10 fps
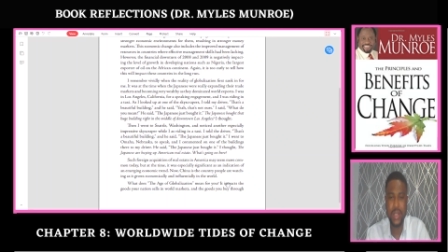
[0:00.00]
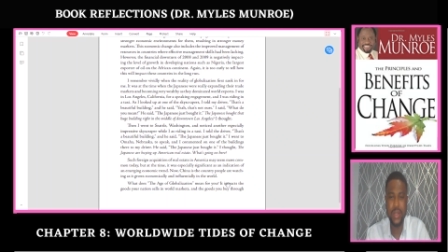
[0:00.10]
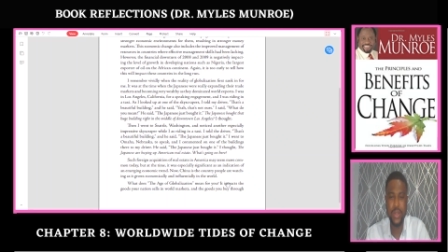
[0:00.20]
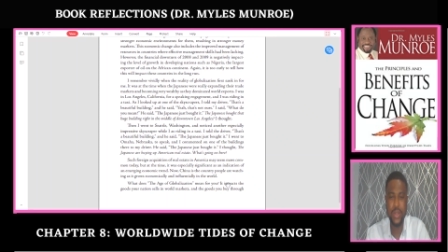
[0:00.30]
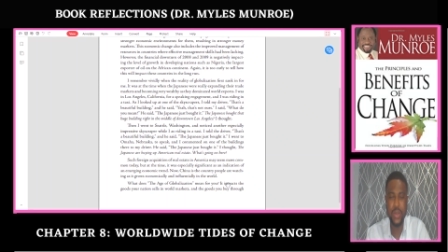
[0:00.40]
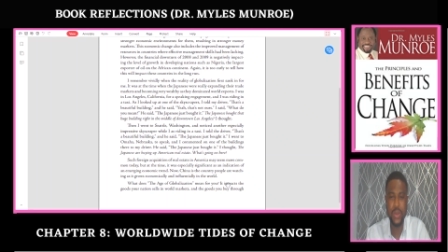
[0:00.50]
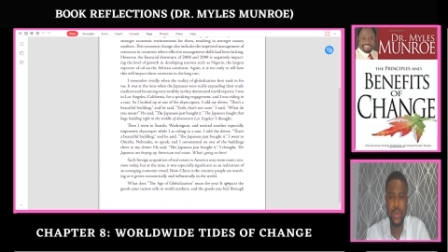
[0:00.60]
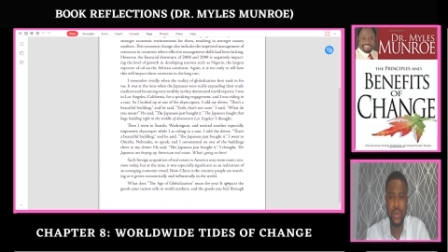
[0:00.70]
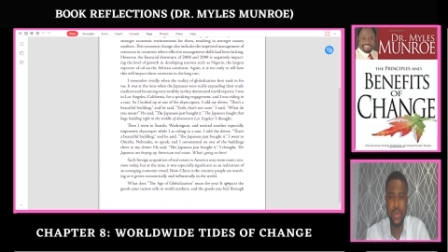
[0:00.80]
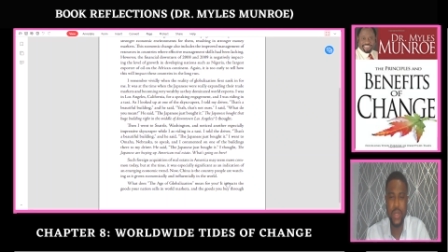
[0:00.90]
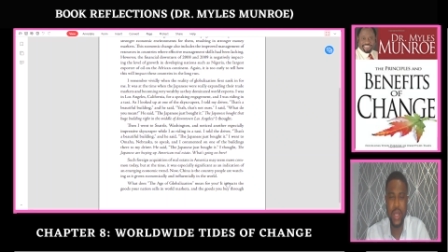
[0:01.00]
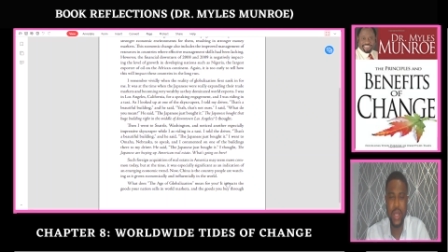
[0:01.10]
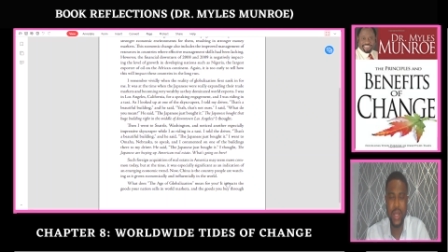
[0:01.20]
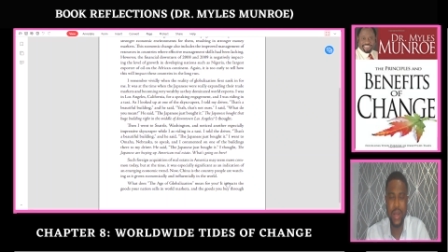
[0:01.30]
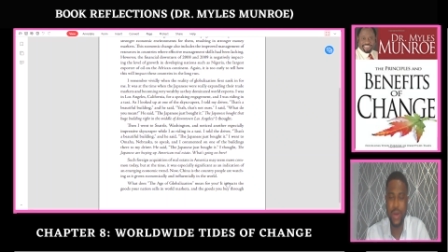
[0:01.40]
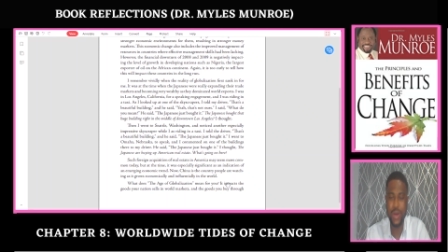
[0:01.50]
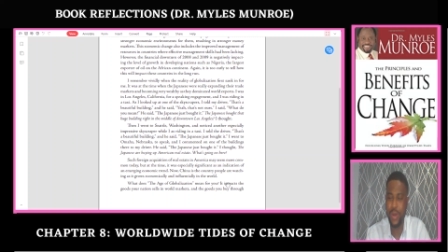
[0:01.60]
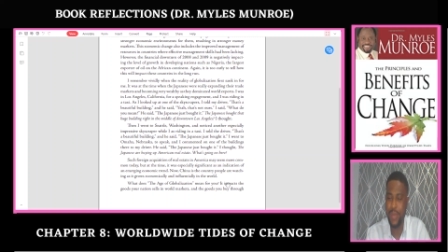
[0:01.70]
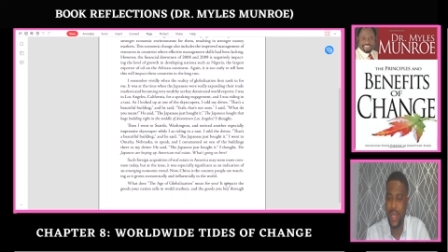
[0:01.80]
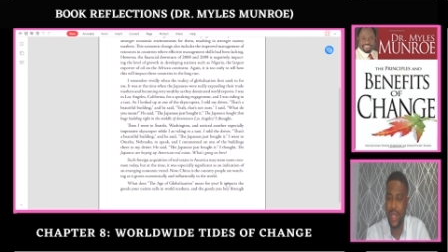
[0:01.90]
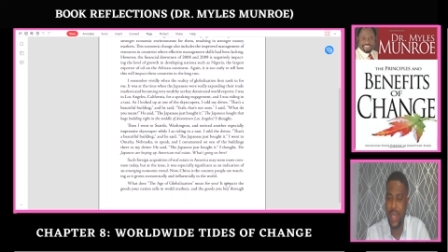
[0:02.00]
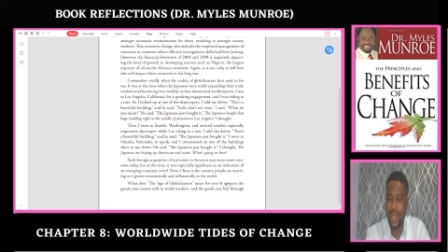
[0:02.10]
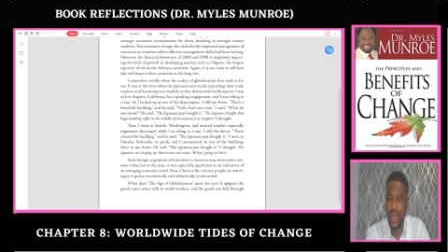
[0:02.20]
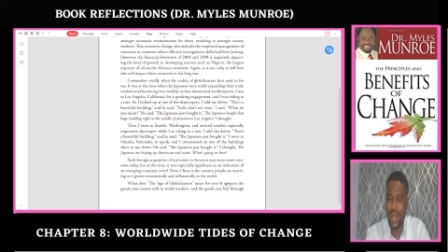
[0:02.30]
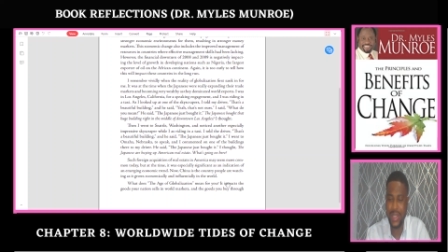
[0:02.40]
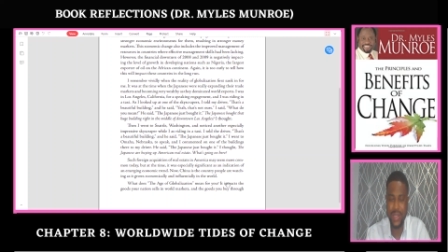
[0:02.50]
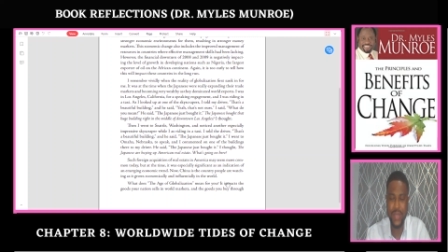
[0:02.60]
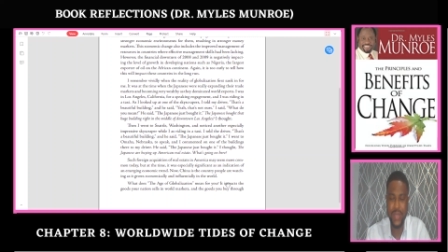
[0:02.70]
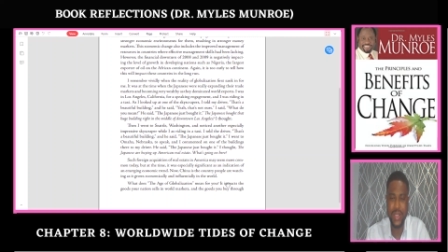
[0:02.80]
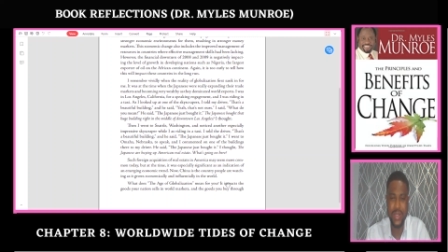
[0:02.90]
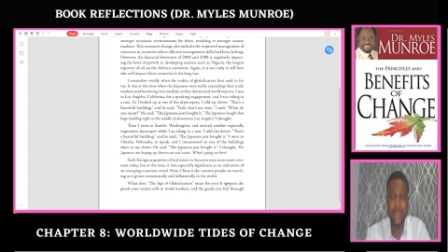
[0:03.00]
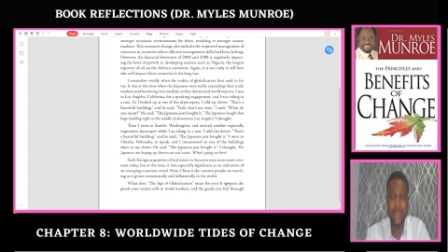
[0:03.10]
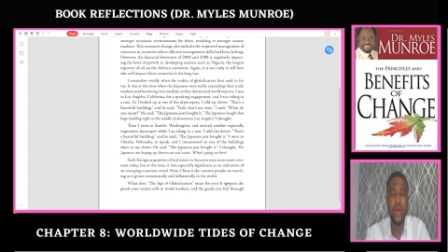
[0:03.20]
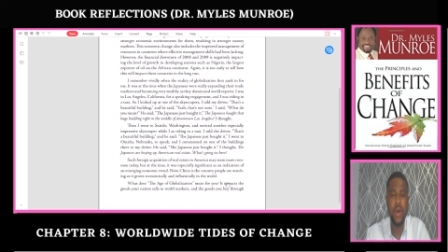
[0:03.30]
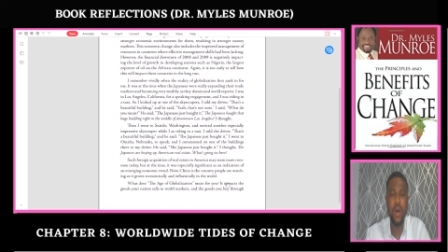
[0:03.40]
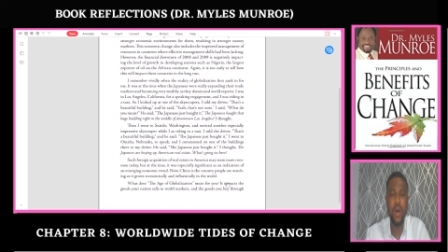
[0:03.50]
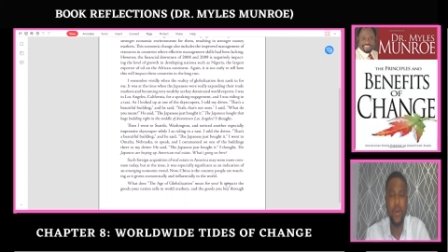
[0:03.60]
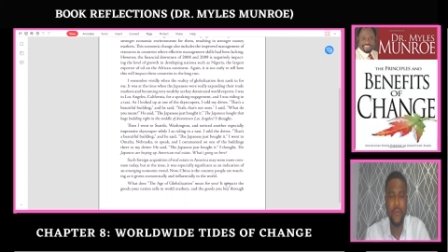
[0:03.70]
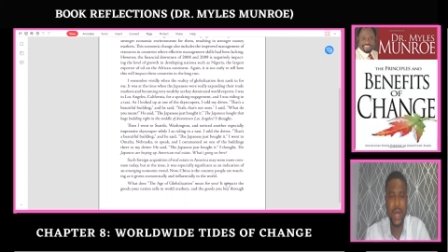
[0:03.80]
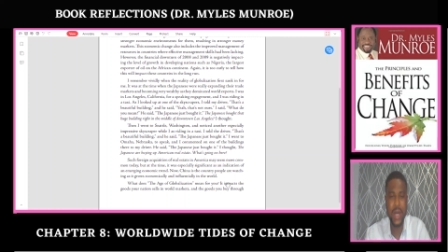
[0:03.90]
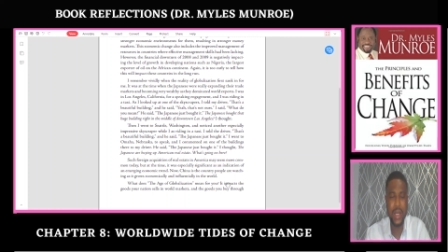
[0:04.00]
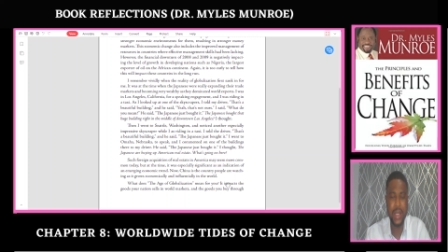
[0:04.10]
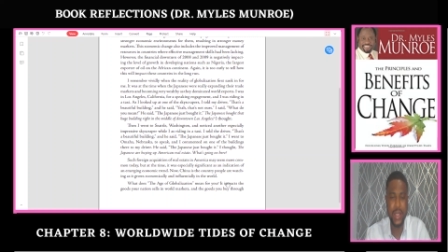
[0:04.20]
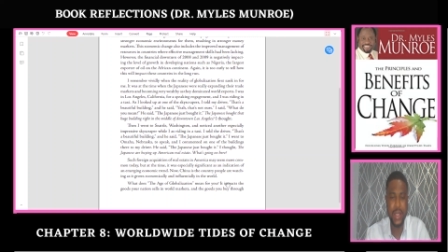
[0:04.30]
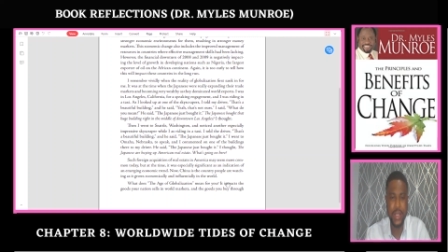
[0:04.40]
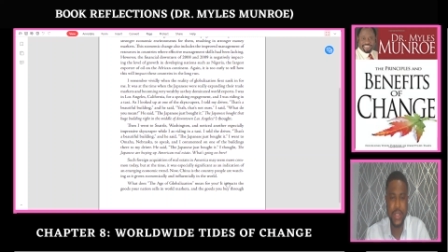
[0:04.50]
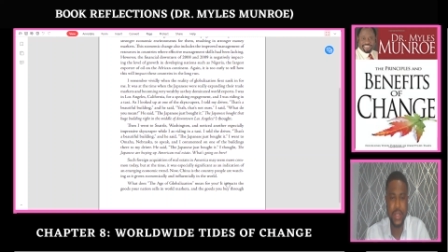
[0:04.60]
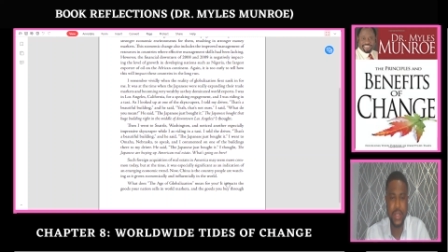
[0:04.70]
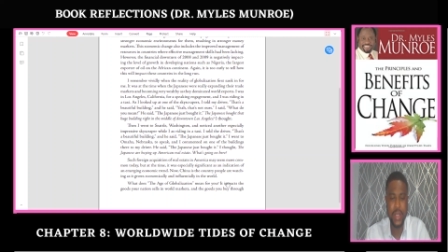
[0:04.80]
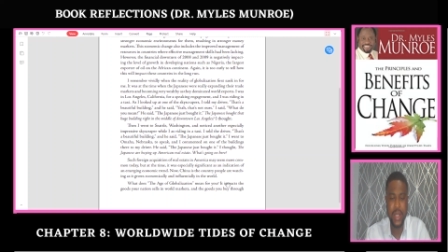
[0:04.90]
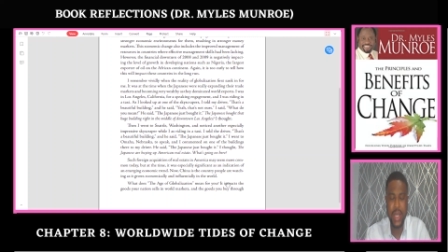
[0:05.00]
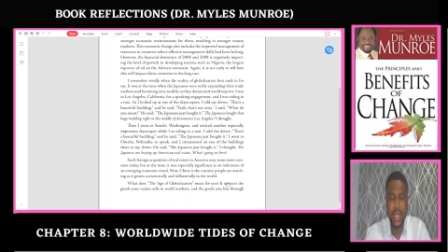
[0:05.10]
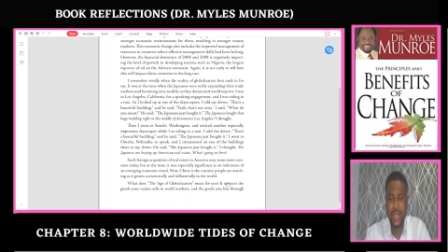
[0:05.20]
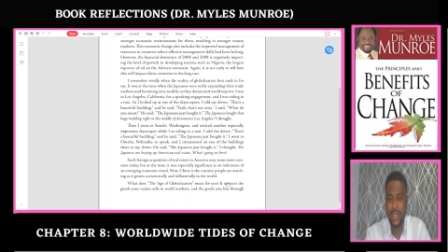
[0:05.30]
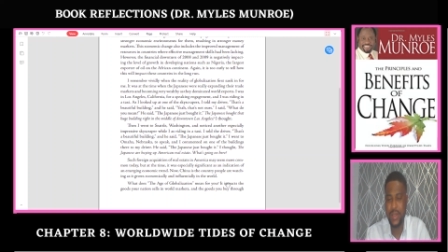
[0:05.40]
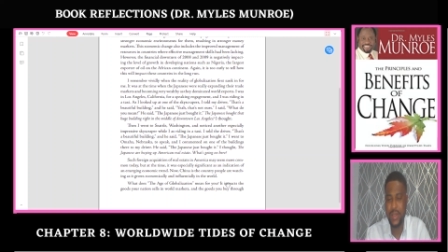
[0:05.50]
you know, the, the economic activities of another nation. And